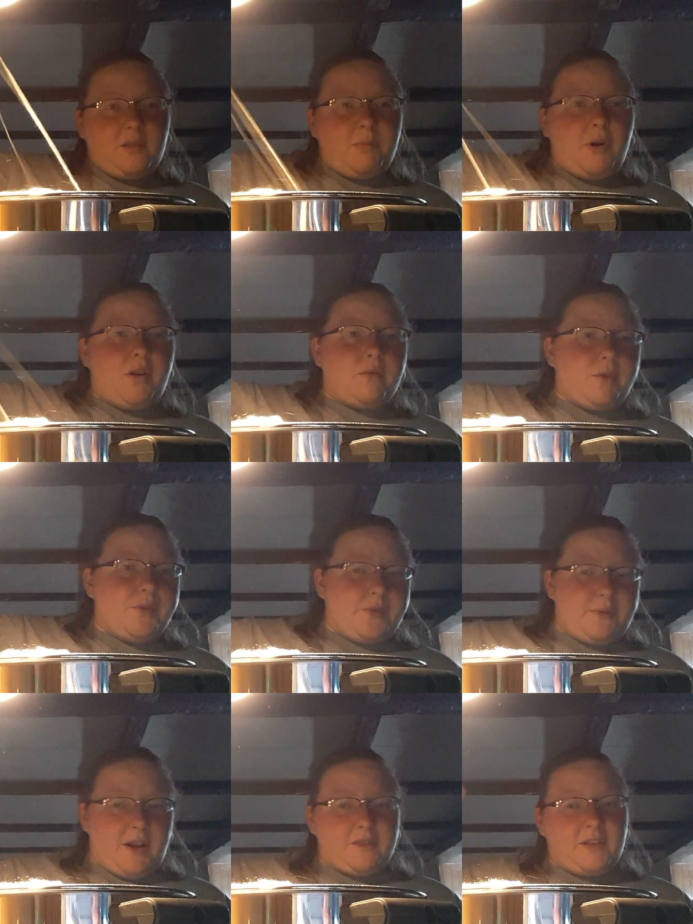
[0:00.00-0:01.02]
the ball rolls
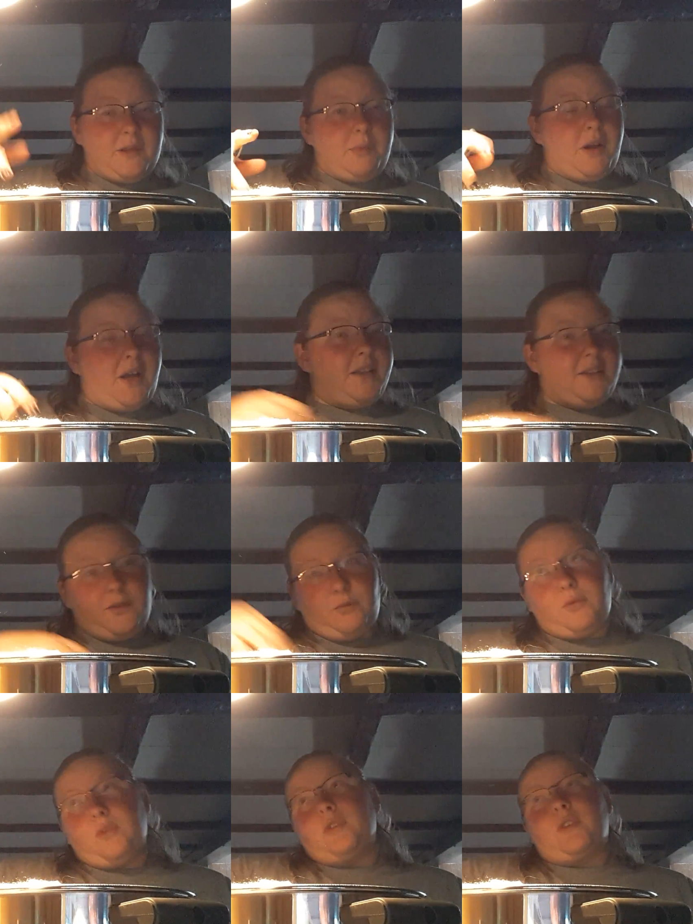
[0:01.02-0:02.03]
around in the pot. It doesn't roll